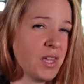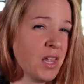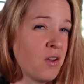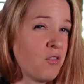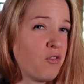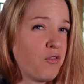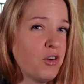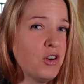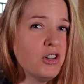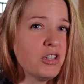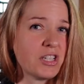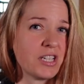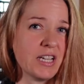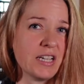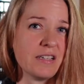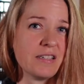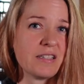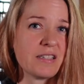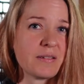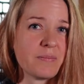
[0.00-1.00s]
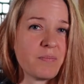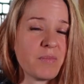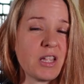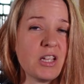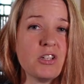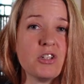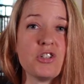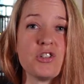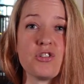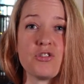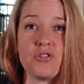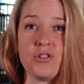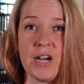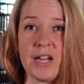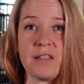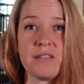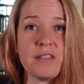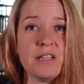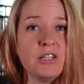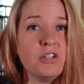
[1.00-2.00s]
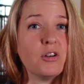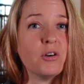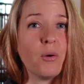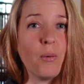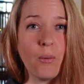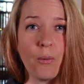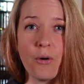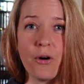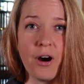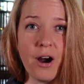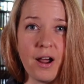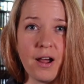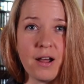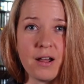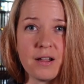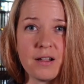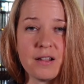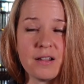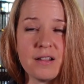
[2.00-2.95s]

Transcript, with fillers: First is strengthen your aura.